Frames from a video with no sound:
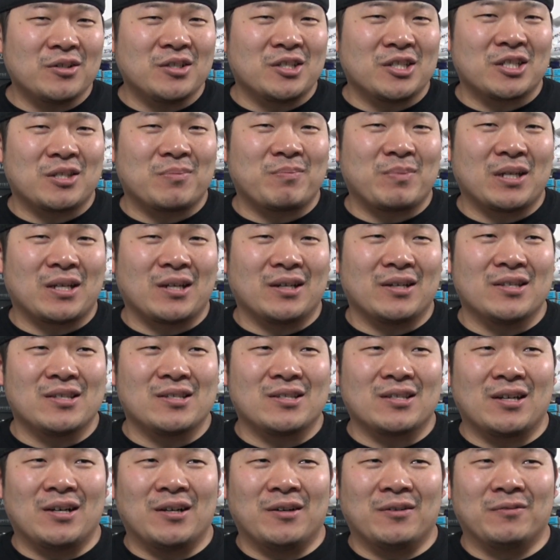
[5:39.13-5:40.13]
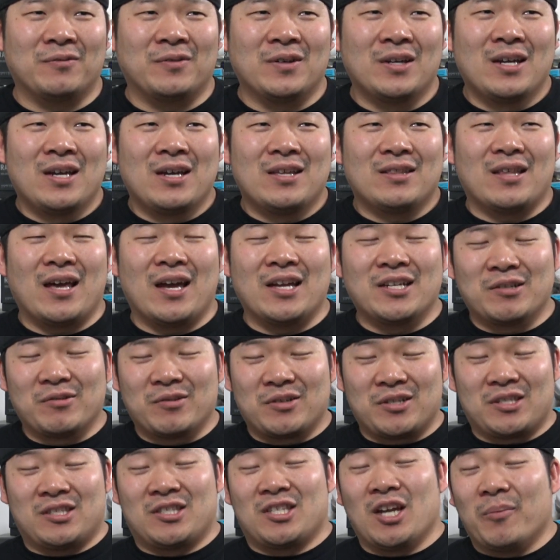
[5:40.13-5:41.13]
just because of the engine
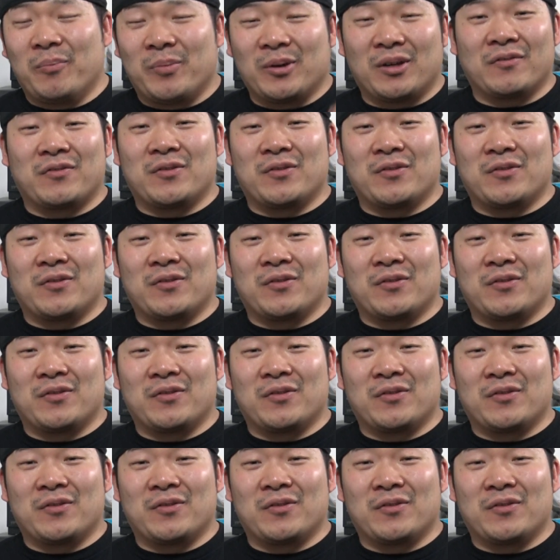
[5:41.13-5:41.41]
was just dumping